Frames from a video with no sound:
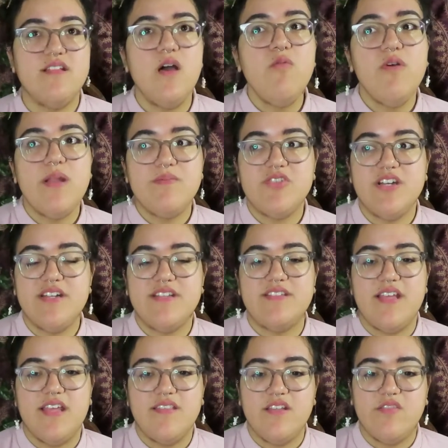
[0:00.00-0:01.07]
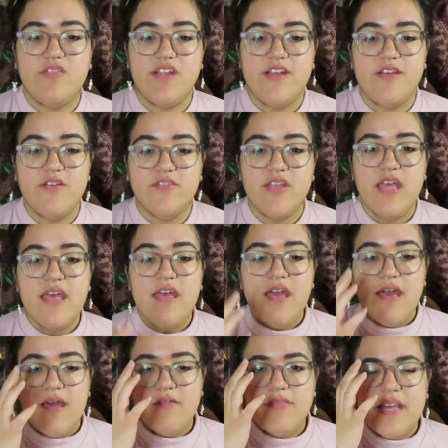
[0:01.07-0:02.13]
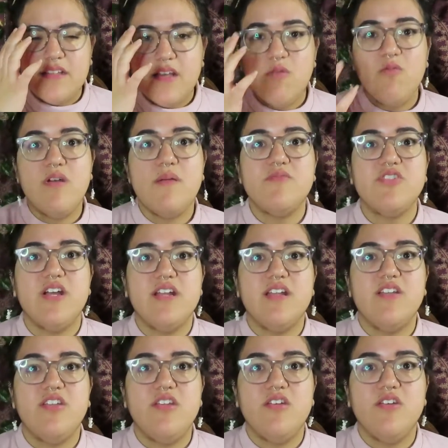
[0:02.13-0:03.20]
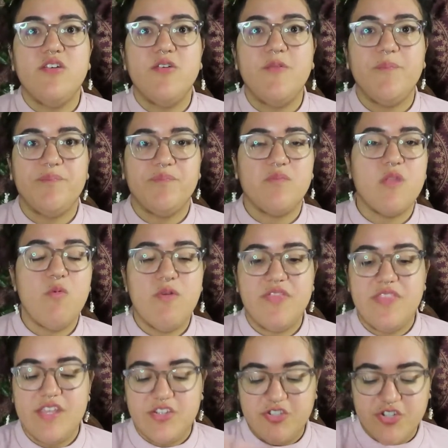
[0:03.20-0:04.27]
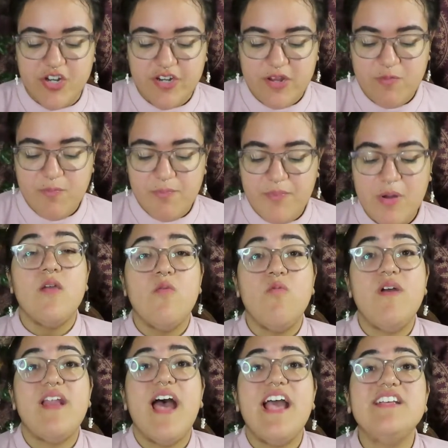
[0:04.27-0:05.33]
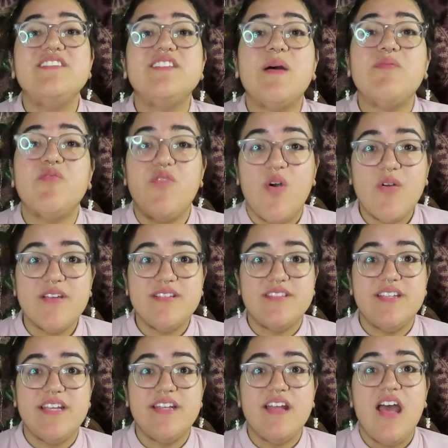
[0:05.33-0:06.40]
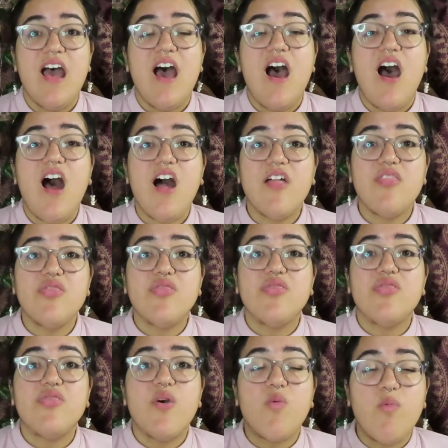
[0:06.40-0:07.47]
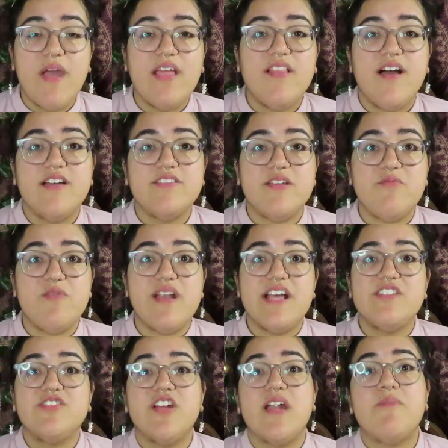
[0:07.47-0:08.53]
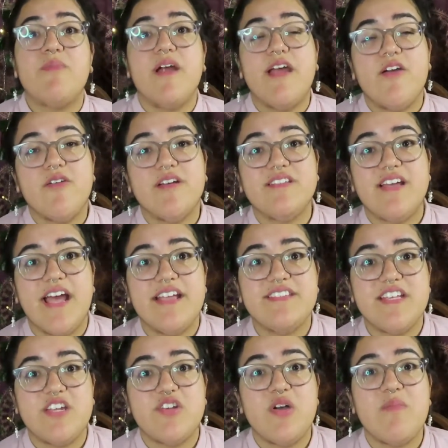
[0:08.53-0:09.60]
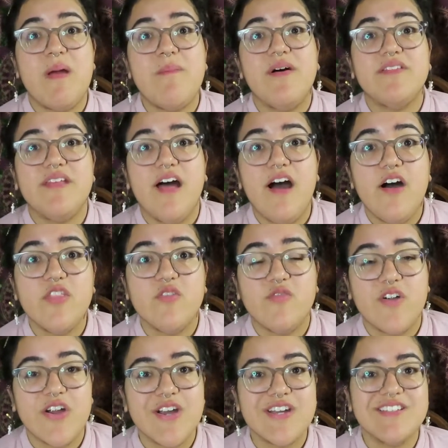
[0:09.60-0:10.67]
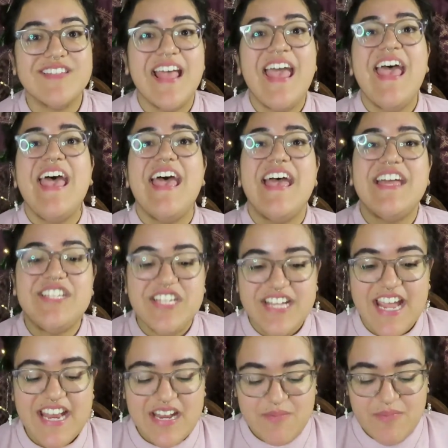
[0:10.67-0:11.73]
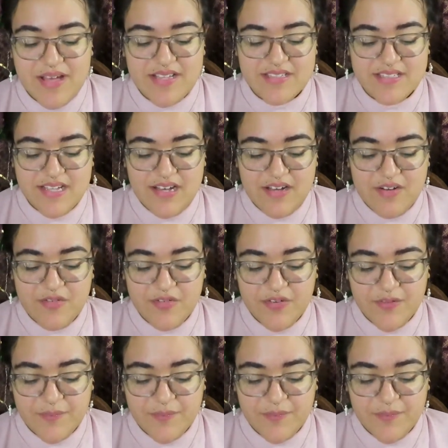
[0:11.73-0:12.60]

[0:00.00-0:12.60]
not what I'm trying to say in these videos. That's not what I'm trying to do with this journey. When I stopped focusing on the weight loss and when I started prioritizing, you know, my mental health first, educating myself,